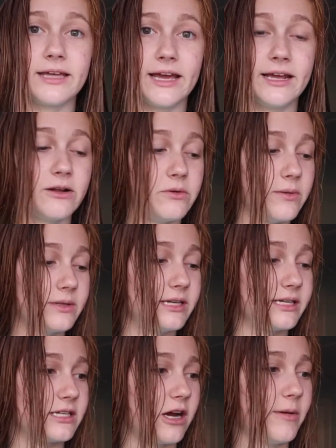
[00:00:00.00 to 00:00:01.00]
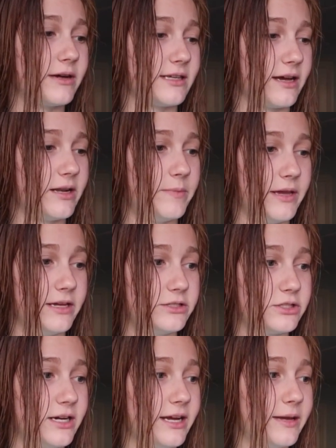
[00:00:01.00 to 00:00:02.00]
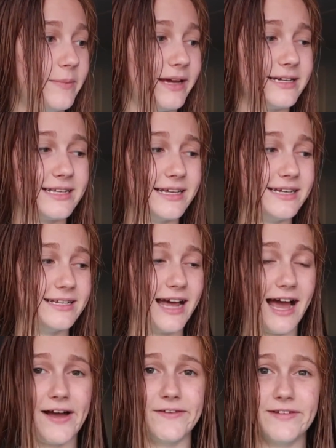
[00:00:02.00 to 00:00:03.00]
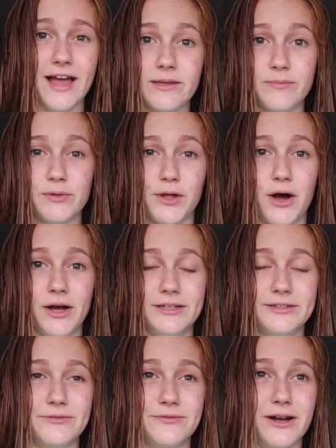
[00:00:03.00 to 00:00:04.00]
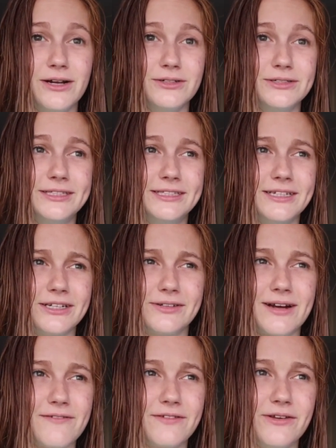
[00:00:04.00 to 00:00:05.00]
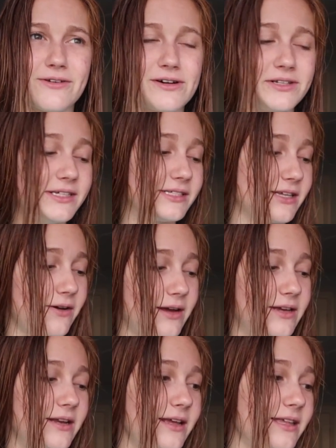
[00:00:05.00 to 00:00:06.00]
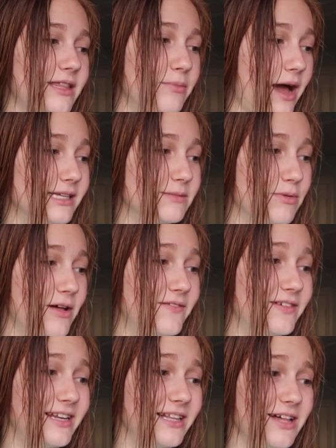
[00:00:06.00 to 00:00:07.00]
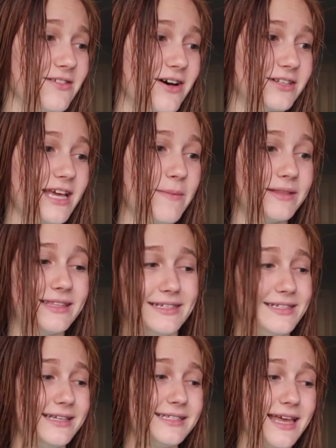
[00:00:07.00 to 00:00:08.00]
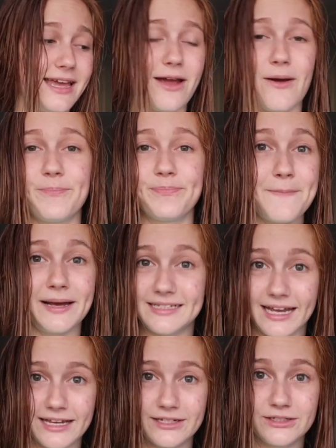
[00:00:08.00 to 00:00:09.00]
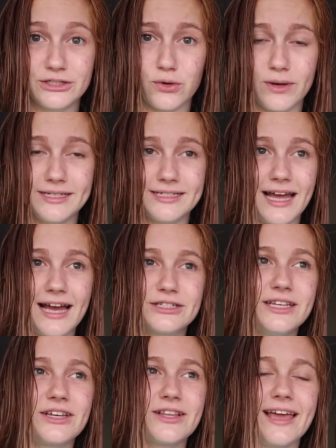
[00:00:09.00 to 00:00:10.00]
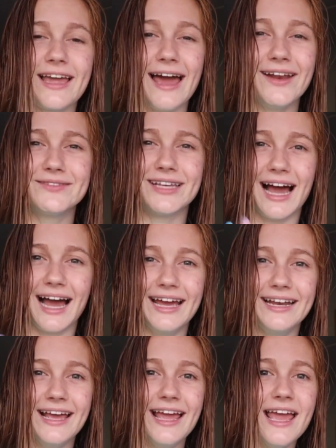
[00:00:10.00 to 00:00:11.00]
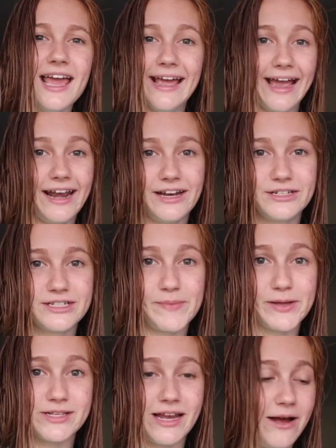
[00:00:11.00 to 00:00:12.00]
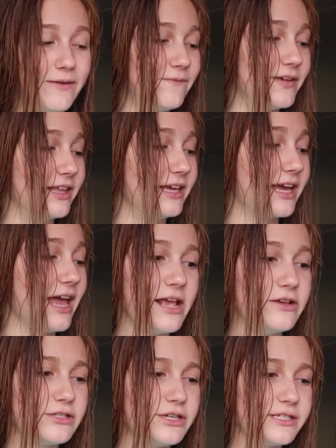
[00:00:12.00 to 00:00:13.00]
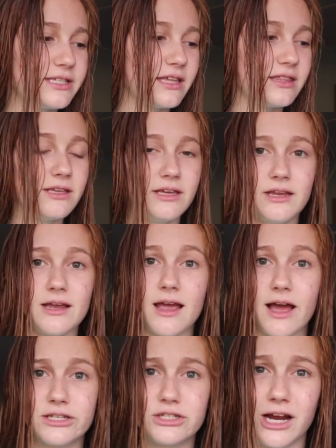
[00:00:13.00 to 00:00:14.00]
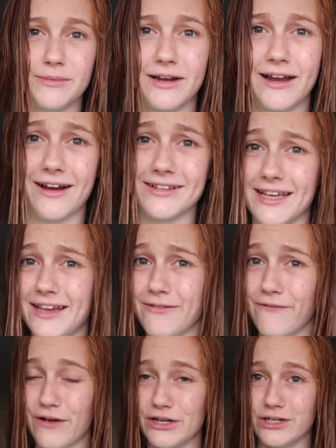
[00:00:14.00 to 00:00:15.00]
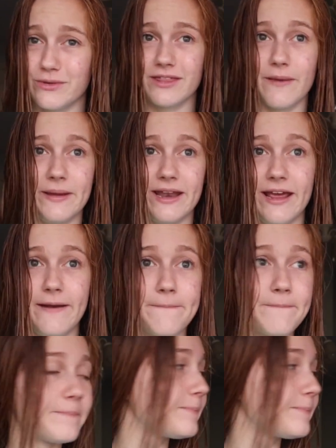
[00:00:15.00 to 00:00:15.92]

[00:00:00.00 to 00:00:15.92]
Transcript: Then we went to get Starbucks. I got a pink drink because I didn't have the blonde roast or whatever you call it, so I couldn't get the iced blonde vanilla latte, but this is like my second choice. Actually, they're like kind of tied. It kind of just depends on how I'm feeling. I used to just get the strawberry acai refresher with lemonade.